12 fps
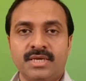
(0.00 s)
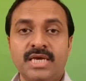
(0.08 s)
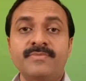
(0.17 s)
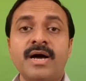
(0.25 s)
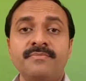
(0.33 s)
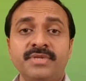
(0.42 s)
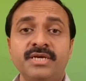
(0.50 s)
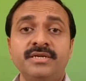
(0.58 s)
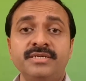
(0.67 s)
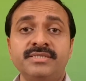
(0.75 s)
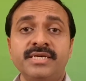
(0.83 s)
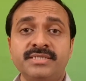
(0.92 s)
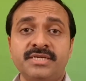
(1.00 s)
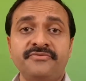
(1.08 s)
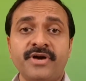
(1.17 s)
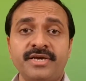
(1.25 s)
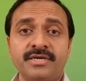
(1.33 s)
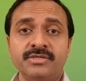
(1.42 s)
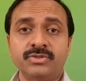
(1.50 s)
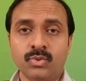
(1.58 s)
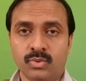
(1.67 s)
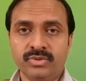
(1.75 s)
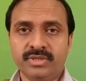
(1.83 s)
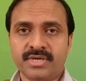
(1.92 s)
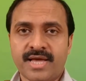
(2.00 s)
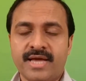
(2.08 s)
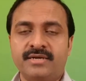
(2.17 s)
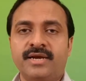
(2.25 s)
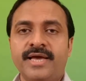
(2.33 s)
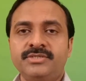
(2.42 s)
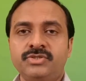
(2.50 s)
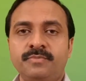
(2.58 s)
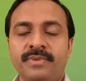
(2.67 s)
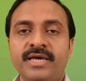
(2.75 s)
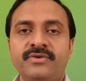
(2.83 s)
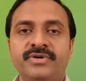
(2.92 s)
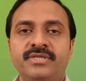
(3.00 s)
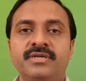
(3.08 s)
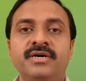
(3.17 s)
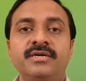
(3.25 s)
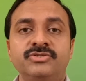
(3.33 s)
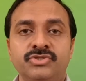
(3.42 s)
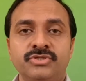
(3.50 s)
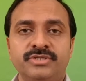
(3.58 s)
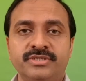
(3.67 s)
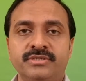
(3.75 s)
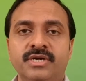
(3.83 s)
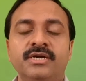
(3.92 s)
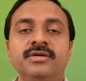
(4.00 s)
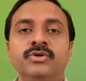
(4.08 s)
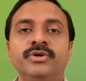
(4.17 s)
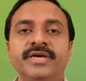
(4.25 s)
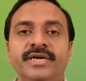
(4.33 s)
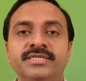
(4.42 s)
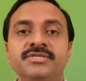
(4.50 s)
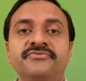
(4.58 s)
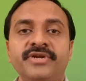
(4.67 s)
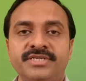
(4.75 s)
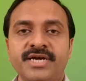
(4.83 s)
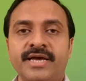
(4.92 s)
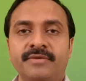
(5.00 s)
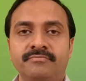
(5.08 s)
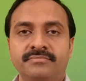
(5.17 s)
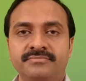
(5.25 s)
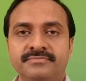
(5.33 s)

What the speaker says: Imam Deen is 65 years old and likes to play with children during his free time.